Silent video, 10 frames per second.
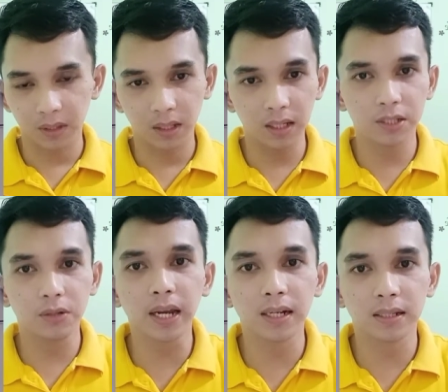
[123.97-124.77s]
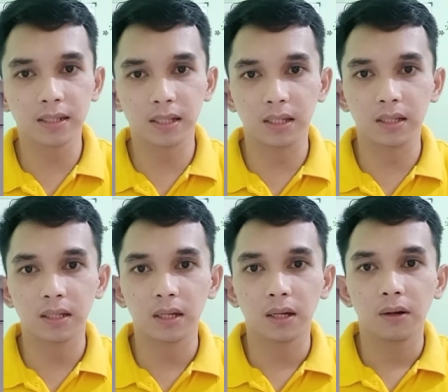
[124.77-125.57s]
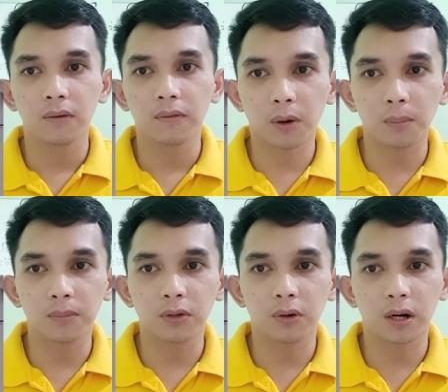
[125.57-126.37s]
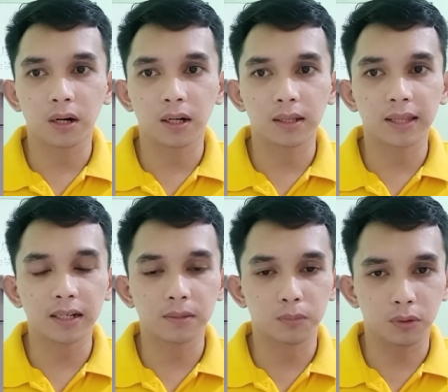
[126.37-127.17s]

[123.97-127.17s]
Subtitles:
As you can see from your textbook,